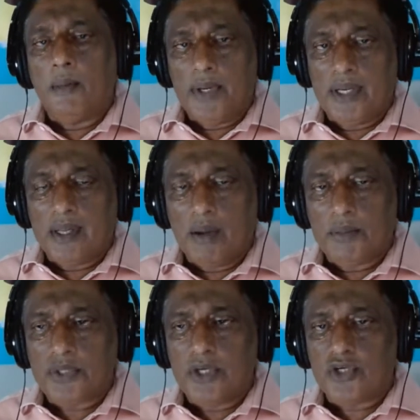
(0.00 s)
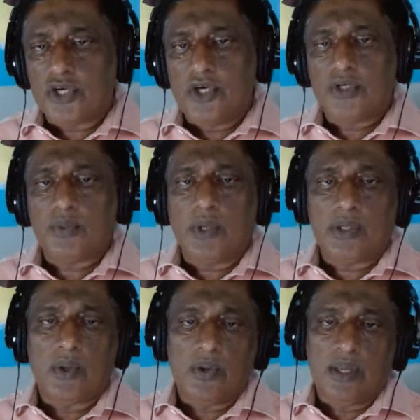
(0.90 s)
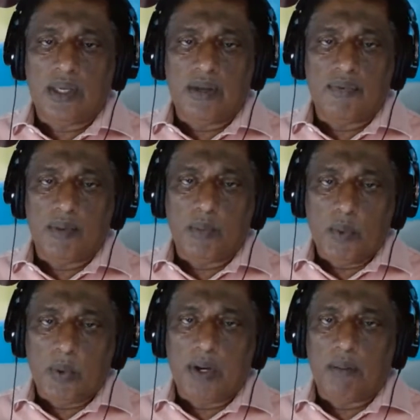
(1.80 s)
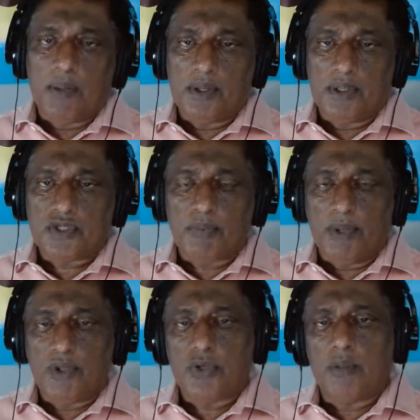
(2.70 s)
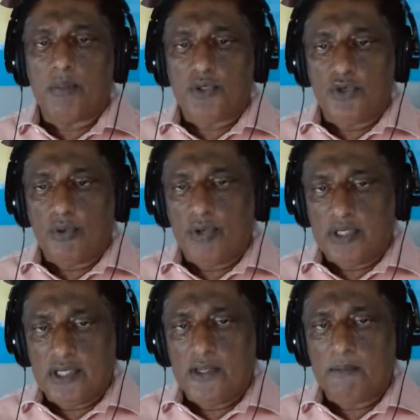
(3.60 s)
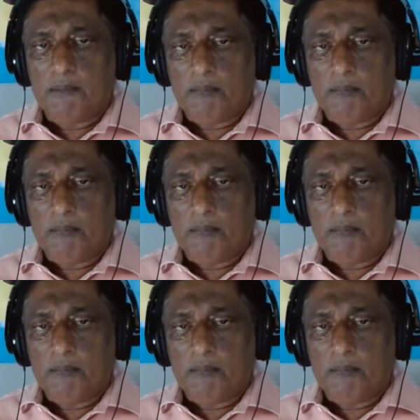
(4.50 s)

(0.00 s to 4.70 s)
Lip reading: When it comes to the church, we are talking even more about the spiritual maturity.